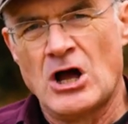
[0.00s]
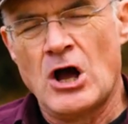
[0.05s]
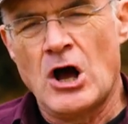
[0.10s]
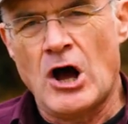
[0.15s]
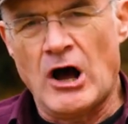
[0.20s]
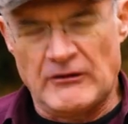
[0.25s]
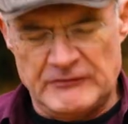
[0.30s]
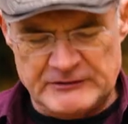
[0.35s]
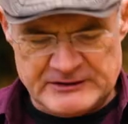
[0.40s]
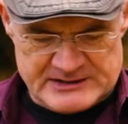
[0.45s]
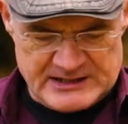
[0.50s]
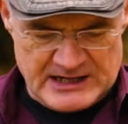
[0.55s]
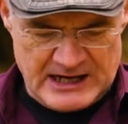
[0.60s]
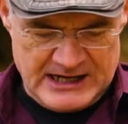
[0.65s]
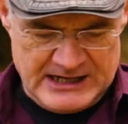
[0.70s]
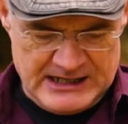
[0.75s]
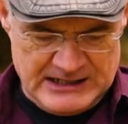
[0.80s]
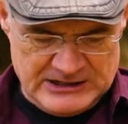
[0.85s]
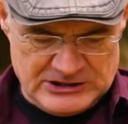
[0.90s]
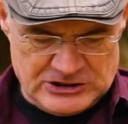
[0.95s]
of his
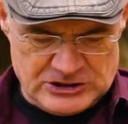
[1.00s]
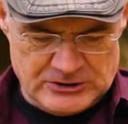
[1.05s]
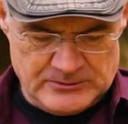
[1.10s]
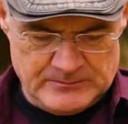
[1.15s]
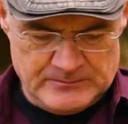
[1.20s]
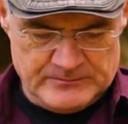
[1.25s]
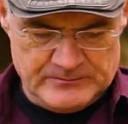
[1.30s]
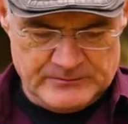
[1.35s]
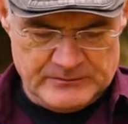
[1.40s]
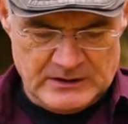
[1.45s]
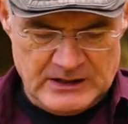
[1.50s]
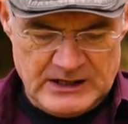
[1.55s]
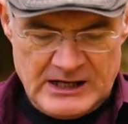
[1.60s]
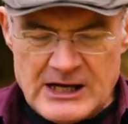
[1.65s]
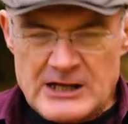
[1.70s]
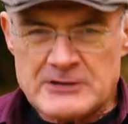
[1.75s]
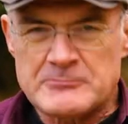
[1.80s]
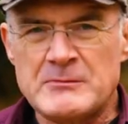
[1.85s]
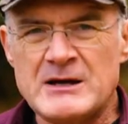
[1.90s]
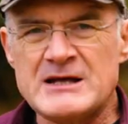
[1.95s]
age. He
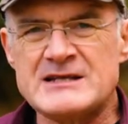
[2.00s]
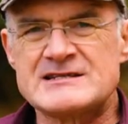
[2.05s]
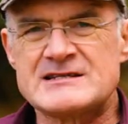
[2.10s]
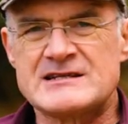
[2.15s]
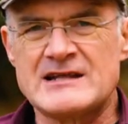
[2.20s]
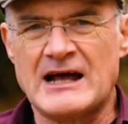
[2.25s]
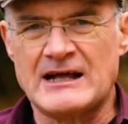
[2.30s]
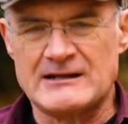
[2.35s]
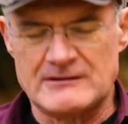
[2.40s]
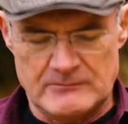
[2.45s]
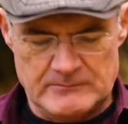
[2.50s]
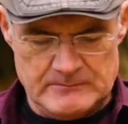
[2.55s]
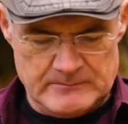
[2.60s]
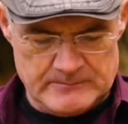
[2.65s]
admits that.